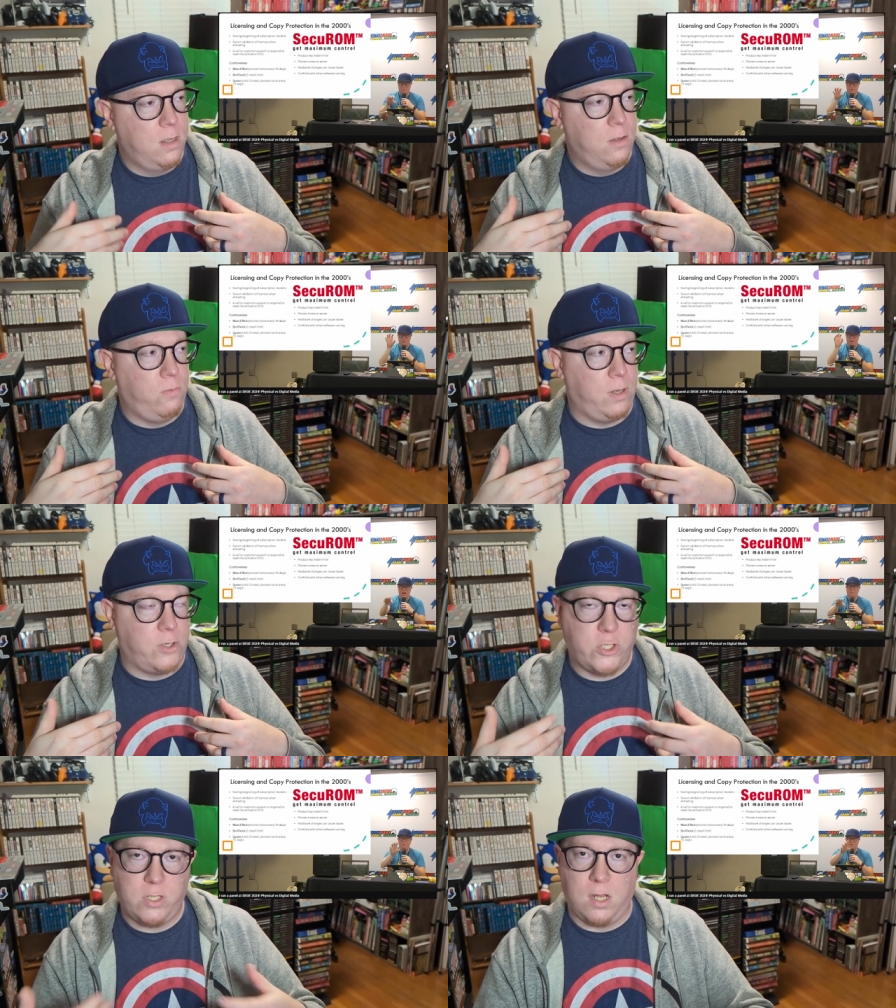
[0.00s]

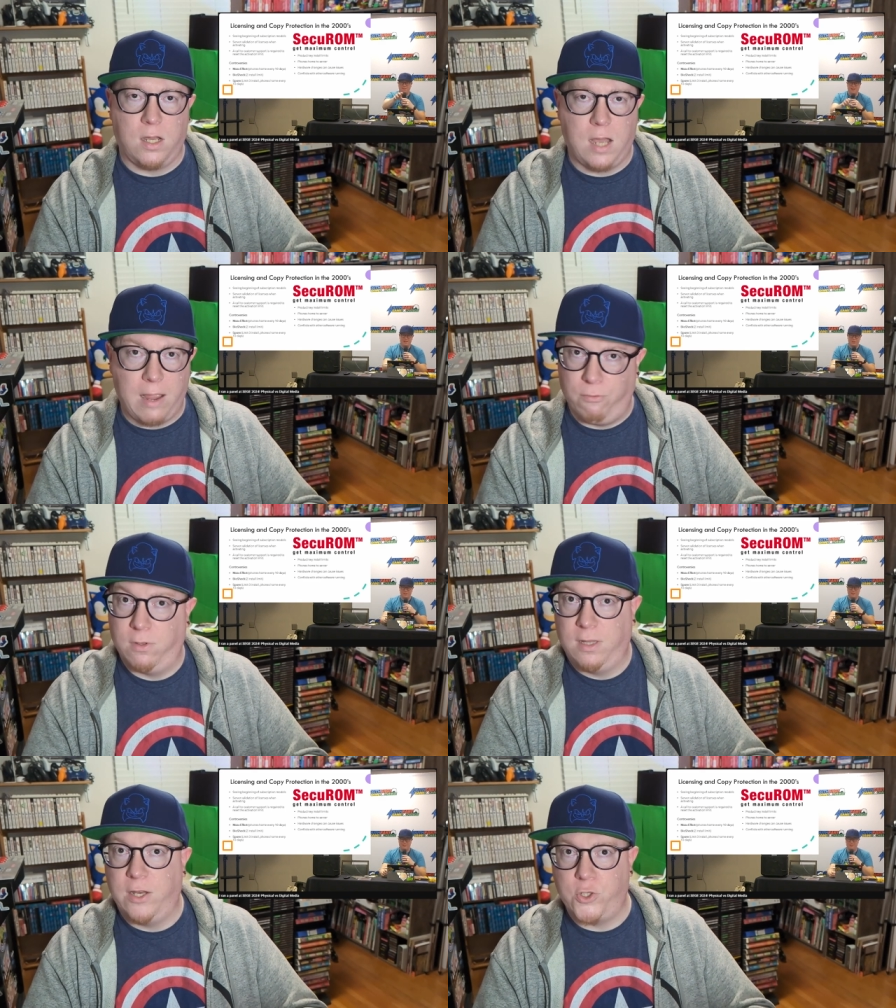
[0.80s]
which uh, I
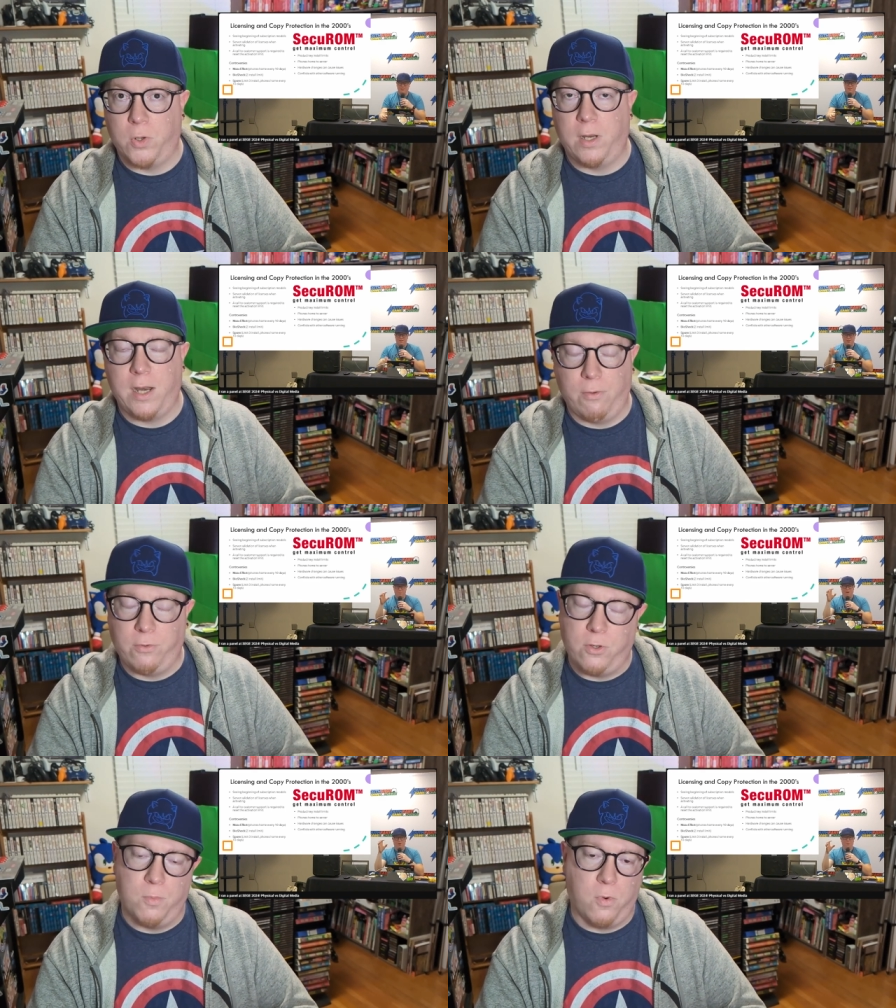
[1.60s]
really enjoyed, and I want
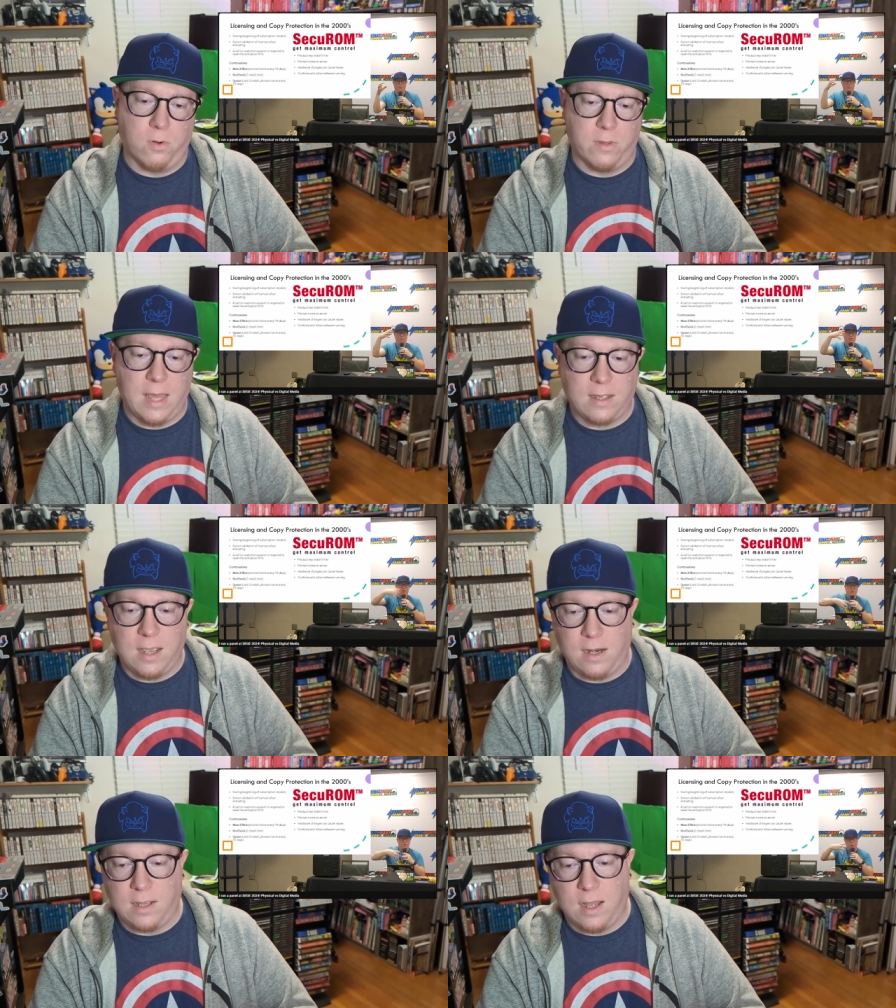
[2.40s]
to do more of that
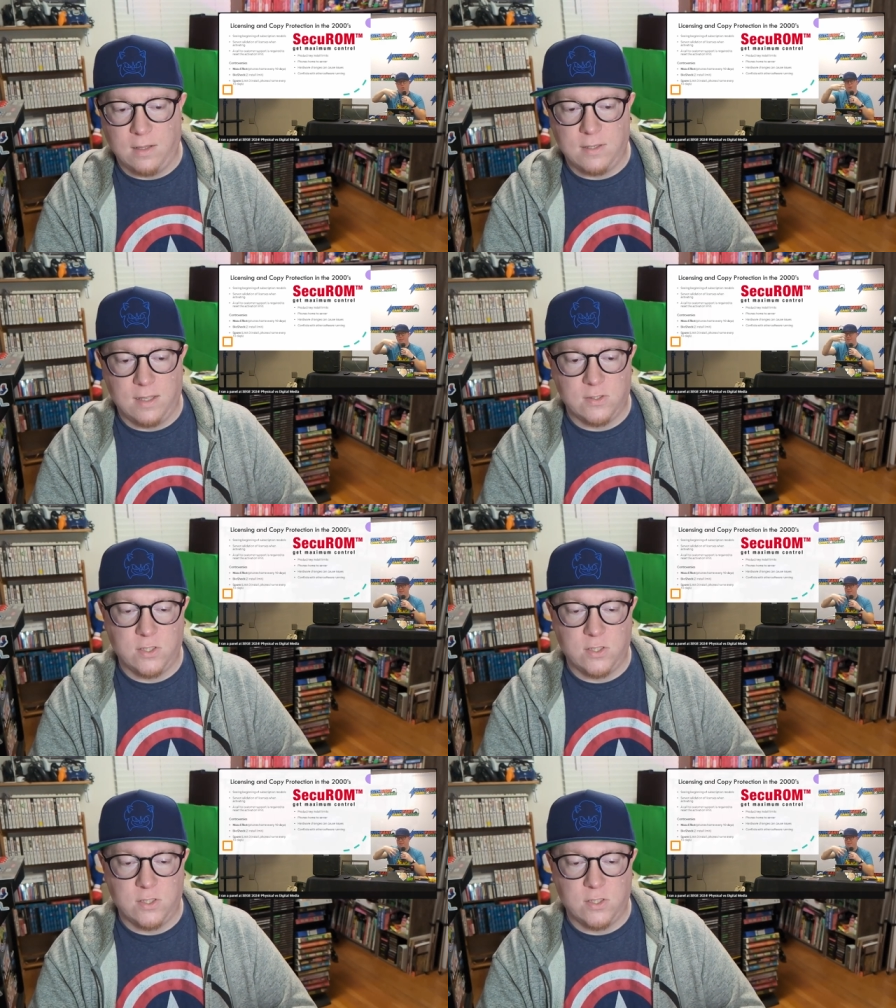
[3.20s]
kind of content.